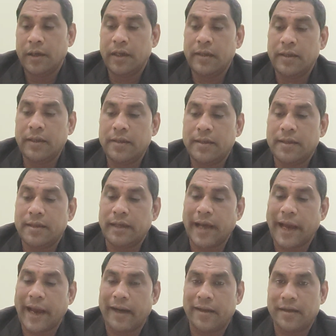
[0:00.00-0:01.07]
In this
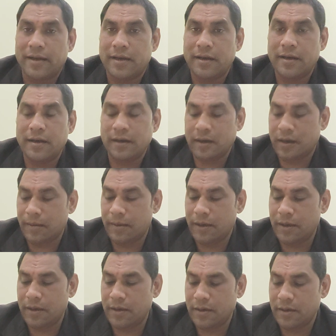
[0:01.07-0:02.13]
act
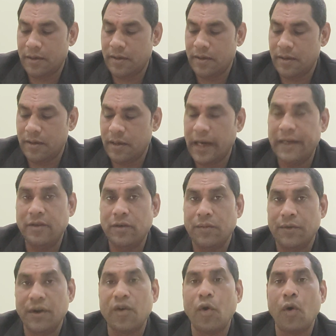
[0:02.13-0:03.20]
cover right
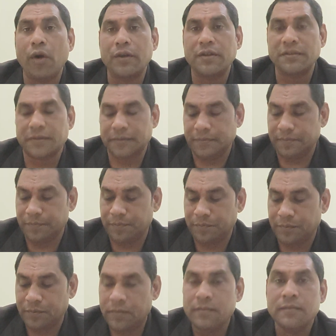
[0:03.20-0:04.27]
of records
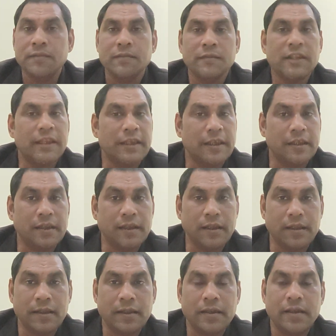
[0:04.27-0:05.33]
in
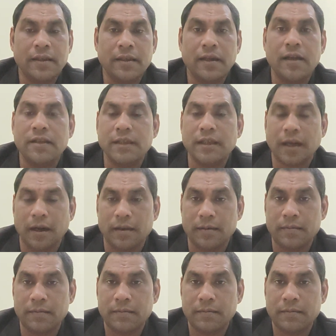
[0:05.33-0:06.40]
Hindi khatiyan